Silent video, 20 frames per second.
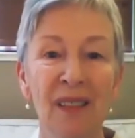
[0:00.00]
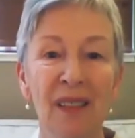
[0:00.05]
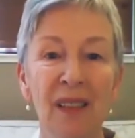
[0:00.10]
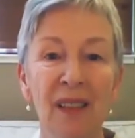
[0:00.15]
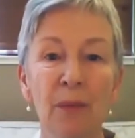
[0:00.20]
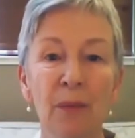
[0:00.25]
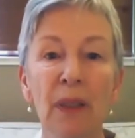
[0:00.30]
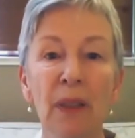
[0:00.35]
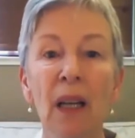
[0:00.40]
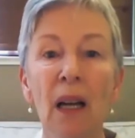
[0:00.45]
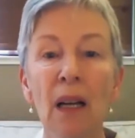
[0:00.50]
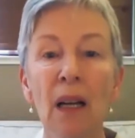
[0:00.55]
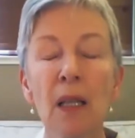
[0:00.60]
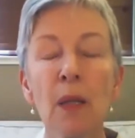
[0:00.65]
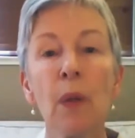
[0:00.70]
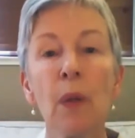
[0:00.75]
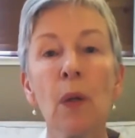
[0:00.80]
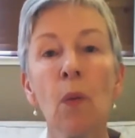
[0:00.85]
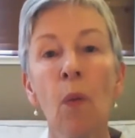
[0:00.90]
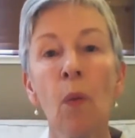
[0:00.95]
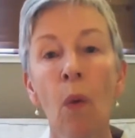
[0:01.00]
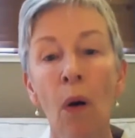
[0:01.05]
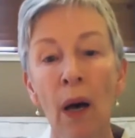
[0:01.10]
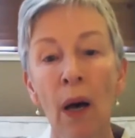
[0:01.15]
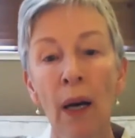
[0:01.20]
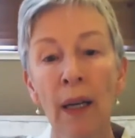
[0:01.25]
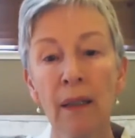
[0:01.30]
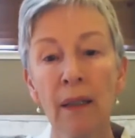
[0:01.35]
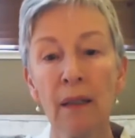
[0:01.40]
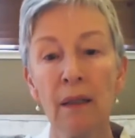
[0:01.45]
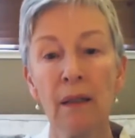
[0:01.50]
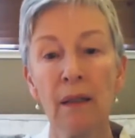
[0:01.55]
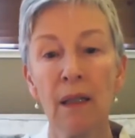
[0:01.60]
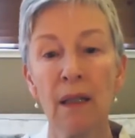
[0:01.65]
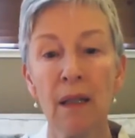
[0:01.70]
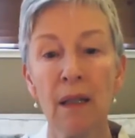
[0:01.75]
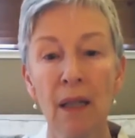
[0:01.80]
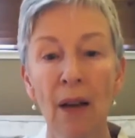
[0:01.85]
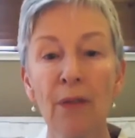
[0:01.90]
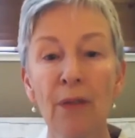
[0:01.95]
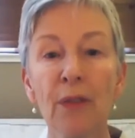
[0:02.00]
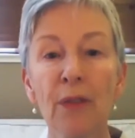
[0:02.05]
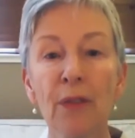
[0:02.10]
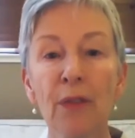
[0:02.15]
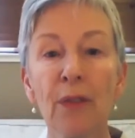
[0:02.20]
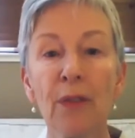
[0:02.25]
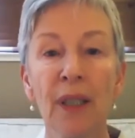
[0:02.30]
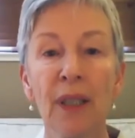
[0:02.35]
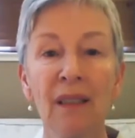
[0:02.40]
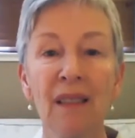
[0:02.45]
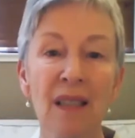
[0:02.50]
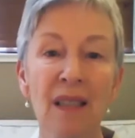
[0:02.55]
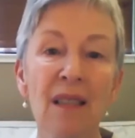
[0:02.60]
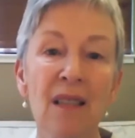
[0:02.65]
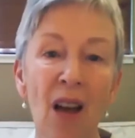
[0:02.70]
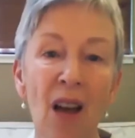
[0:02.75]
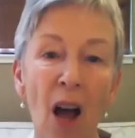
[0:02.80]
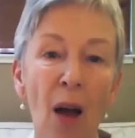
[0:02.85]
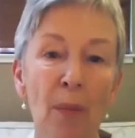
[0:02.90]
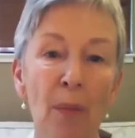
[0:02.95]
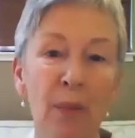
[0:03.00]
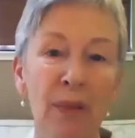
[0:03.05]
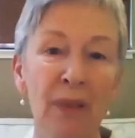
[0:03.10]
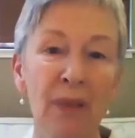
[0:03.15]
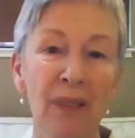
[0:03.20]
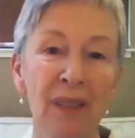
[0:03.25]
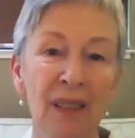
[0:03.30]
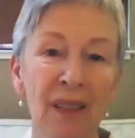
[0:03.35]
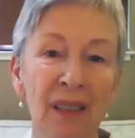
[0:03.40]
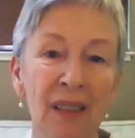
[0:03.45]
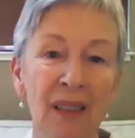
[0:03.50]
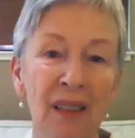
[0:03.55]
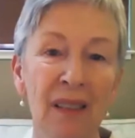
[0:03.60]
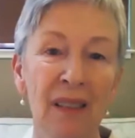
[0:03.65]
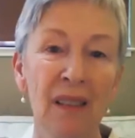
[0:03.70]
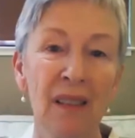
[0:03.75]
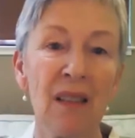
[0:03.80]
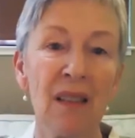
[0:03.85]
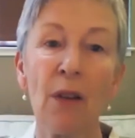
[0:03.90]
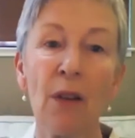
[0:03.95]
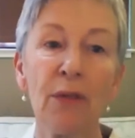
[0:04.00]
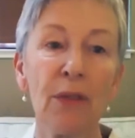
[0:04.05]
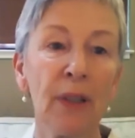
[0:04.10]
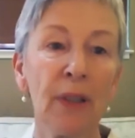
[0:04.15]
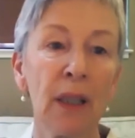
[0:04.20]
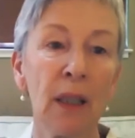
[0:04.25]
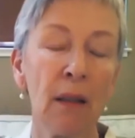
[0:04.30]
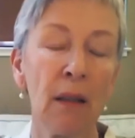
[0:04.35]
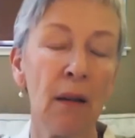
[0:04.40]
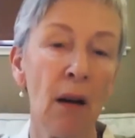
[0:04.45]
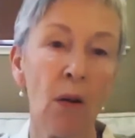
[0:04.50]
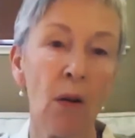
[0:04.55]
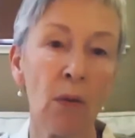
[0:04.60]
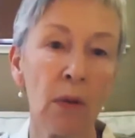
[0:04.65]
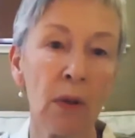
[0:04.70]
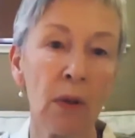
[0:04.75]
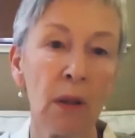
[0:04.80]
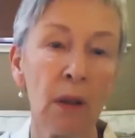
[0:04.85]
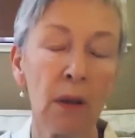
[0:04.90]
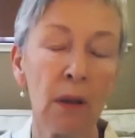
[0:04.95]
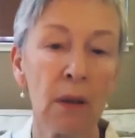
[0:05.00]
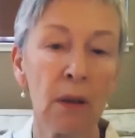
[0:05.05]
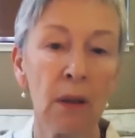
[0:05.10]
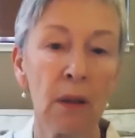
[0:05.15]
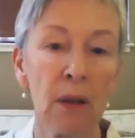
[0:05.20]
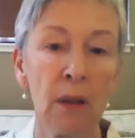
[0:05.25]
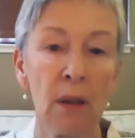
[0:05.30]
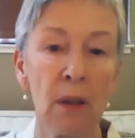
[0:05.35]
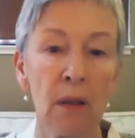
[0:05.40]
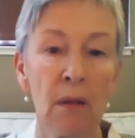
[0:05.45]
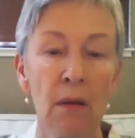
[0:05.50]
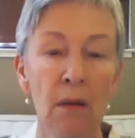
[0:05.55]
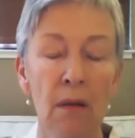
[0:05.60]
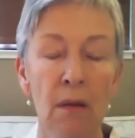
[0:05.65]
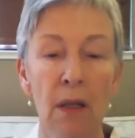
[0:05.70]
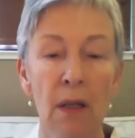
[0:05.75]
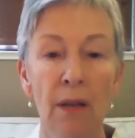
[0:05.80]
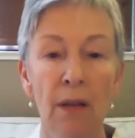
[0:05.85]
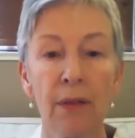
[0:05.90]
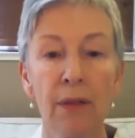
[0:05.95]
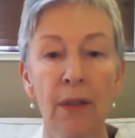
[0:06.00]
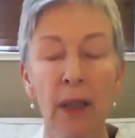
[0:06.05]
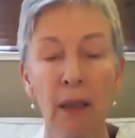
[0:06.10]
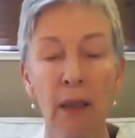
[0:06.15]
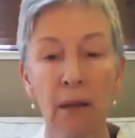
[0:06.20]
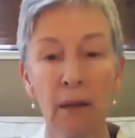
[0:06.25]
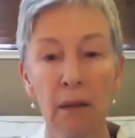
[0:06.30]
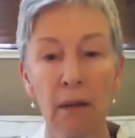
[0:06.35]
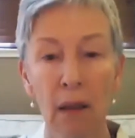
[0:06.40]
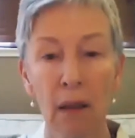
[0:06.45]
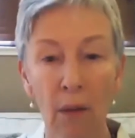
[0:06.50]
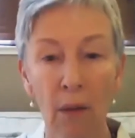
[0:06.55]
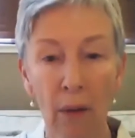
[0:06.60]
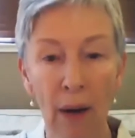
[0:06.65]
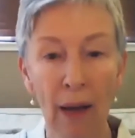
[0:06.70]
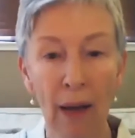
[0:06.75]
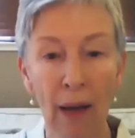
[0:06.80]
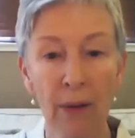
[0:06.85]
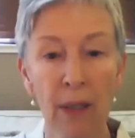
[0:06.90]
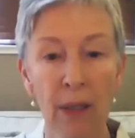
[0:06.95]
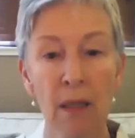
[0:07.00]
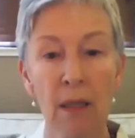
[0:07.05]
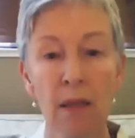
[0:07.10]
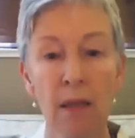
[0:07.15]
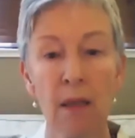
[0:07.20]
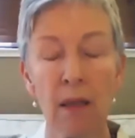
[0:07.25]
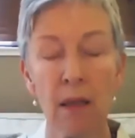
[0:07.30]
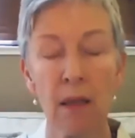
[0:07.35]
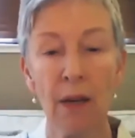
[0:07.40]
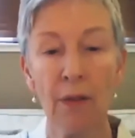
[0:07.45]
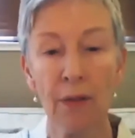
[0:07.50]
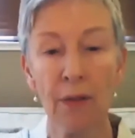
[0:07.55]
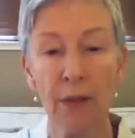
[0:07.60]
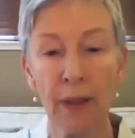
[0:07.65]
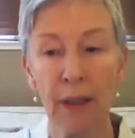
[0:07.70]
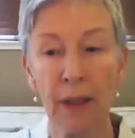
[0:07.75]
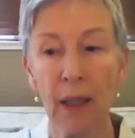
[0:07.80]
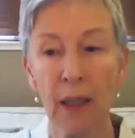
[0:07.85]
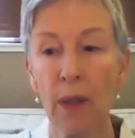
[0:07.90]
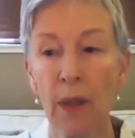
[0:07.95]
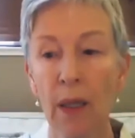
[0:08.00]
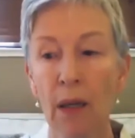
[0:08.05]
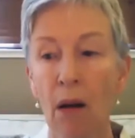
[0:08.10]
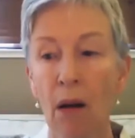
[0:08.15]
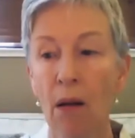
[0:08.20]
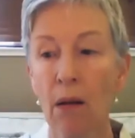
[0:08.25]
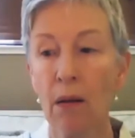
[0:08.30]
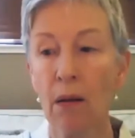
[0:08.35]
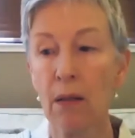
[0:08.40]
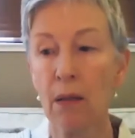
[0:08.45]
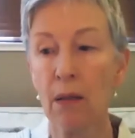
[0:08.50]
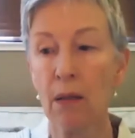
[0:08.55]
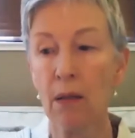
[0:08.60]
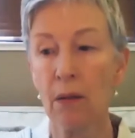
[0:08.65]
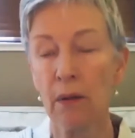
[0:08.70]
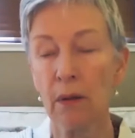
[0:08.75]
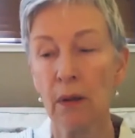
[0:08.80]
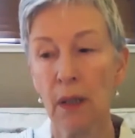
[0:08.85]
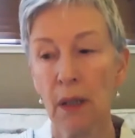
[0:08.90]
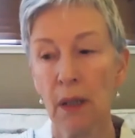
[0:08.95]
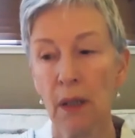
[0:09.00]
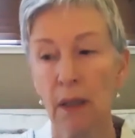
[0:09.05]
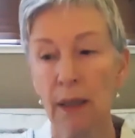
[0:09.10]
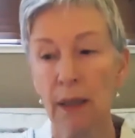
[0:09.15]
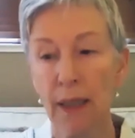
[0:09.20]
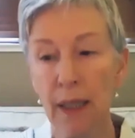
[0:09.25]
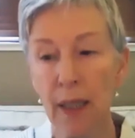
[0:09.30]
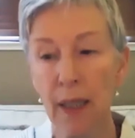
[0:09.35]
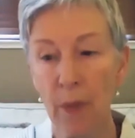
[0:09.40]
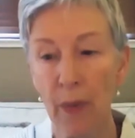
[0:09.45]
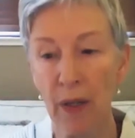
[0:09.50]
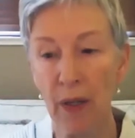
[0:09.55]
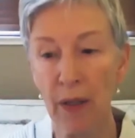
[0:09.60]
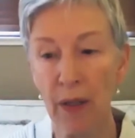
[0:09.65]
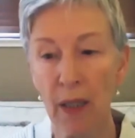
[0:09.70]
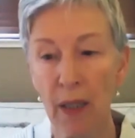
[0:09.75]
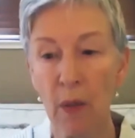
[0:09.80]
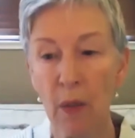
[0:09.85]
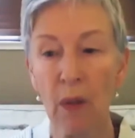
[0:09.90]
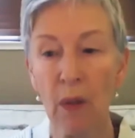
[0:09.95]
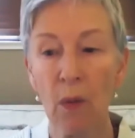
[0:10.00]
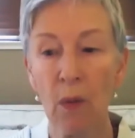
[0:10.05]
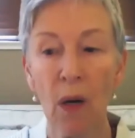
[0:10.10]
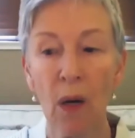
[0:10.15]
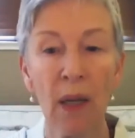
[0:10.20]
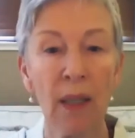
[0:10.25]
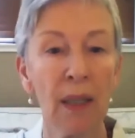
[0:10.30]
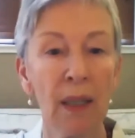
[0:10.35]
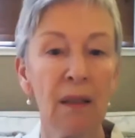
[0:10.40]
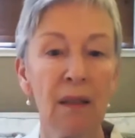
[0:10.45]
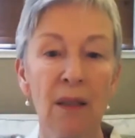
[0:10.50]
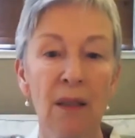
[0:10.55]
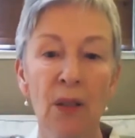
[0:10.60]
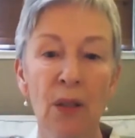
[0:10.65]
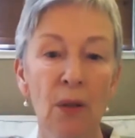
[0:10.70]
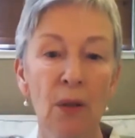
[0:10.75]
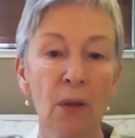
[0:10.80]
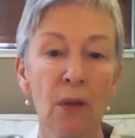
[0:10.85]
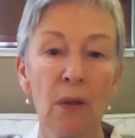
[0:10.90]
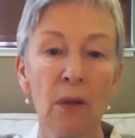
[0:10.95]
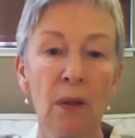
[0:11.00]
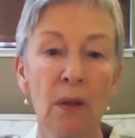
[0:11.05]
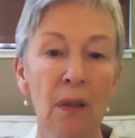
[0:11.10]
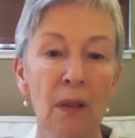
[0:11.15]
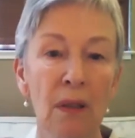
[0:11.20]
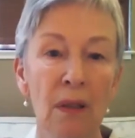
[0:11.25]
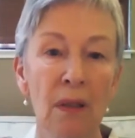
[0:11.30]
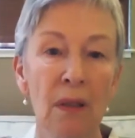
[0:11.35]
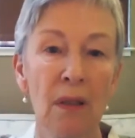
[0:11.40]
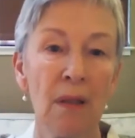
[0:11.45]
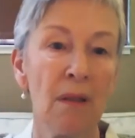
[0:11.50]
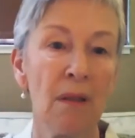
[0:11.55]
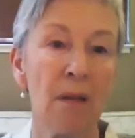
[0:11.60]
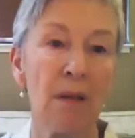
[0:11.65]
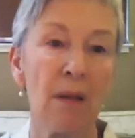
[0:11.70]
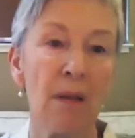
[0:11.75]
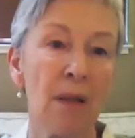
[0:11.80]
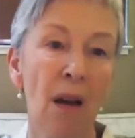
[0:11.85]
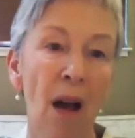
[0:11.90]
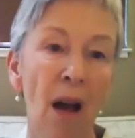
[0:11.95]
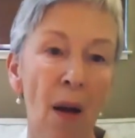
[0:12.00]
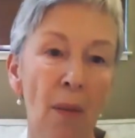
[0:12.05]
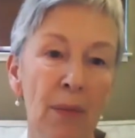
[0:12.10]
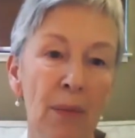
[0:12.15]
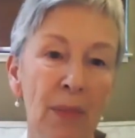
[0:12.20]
because we want the suffering to stop. Suffering in our world, suffering around us, the suffering that we also experience, we want it to stop.